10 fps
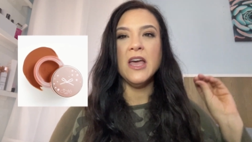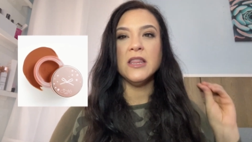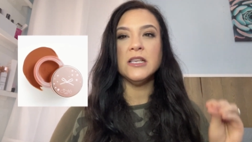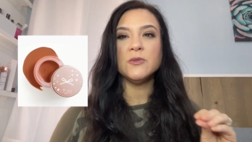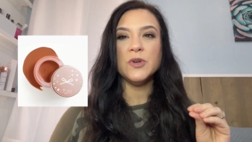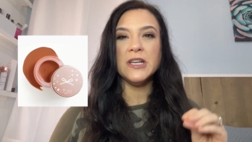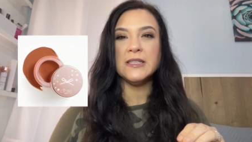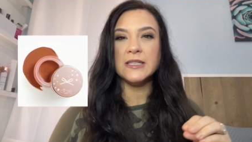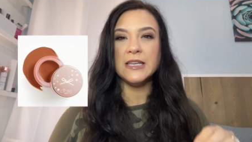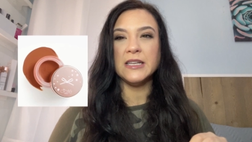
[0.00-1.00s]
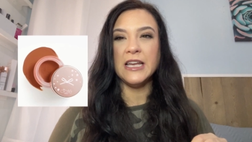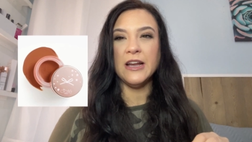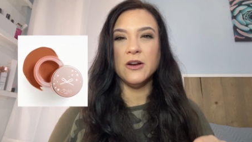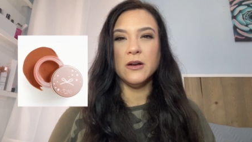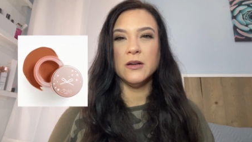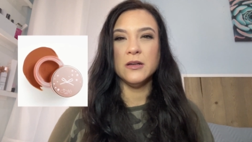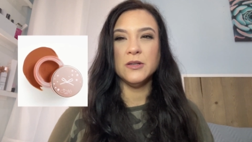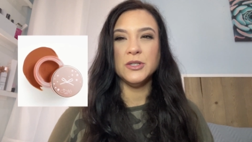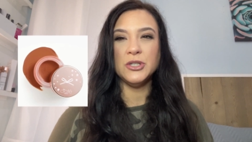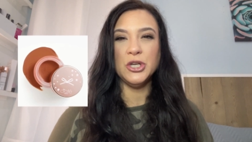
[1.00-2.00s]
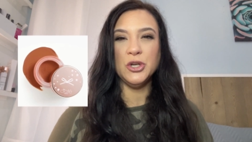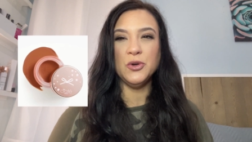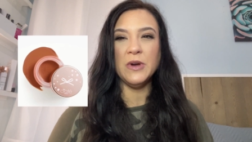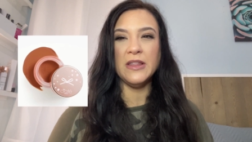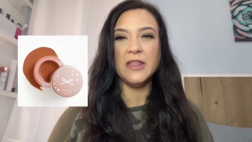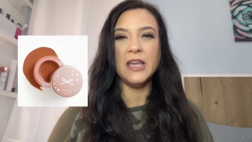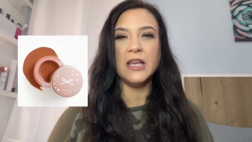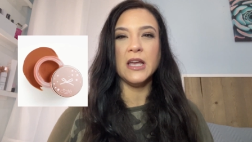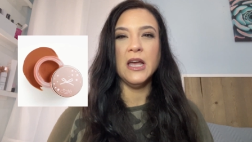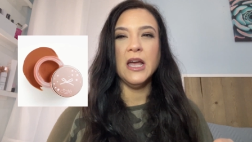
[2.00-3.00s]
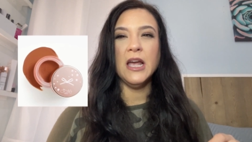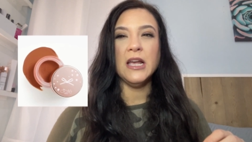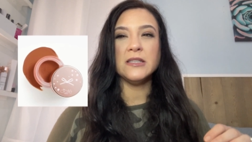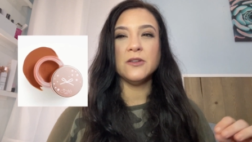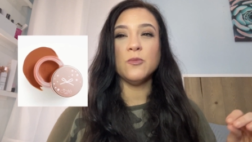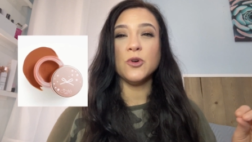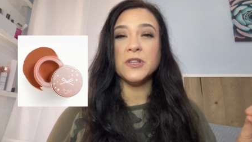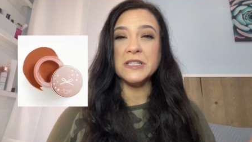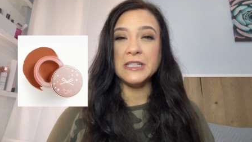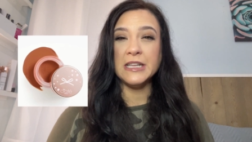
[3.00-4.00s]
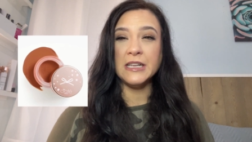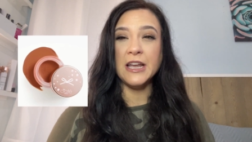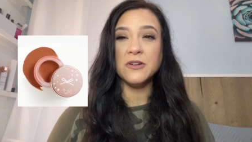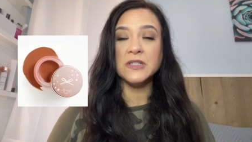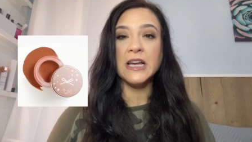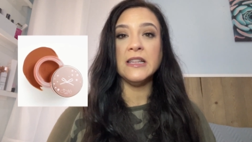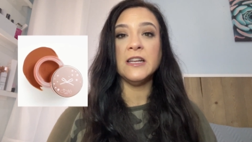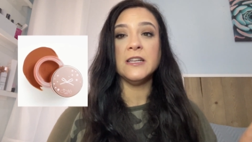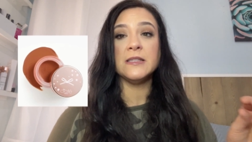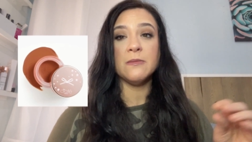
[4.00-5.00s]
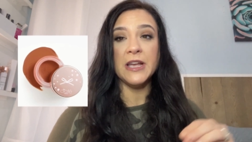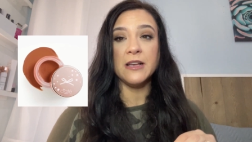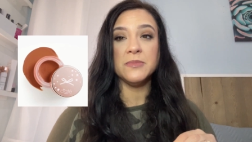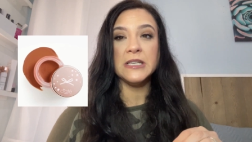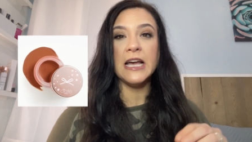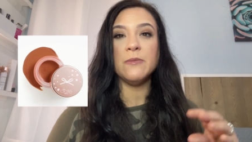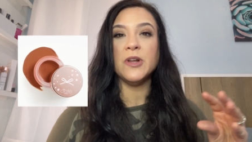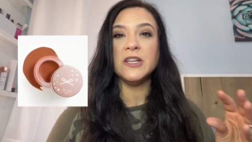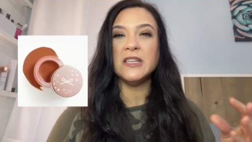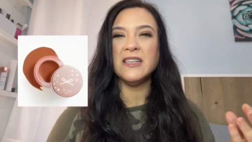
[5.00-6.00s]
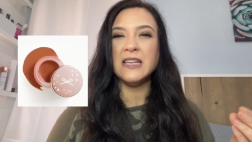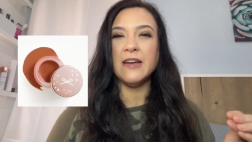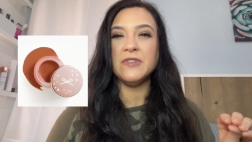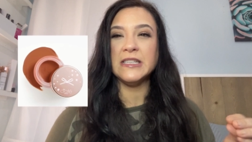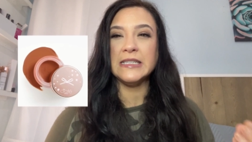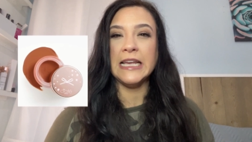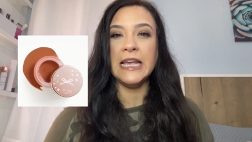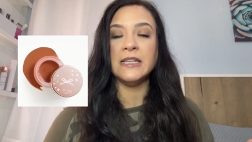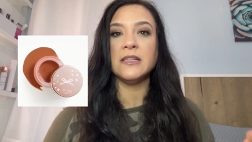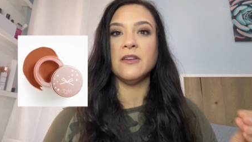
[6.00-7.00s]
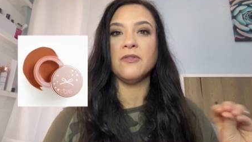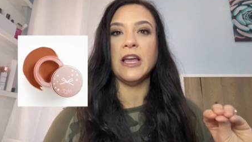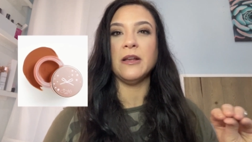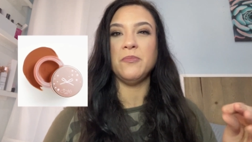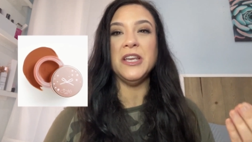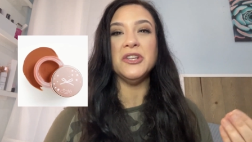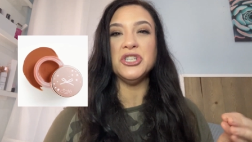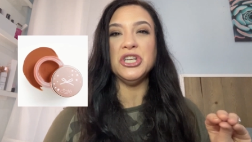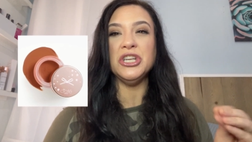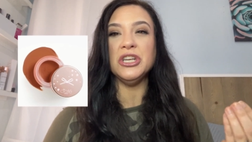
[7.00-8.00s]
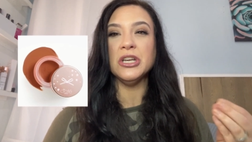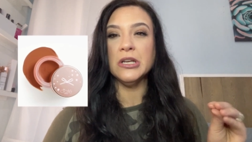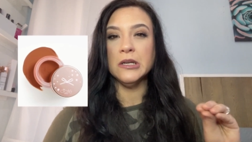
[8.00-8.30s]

This one has skincare too, I think. It's a little more on the skincare side than it is the makeup side, but it does have this tint of like peachy,